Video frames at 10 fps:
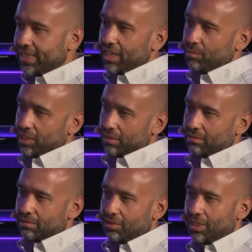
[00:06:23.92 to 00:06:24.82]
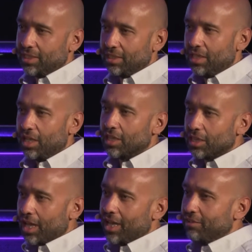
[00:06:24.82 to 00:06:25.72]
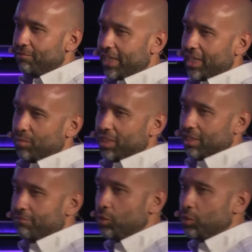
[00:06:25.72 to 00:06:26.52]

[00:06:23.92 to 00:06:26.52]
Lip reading: gaming, right? A lot of gaming. If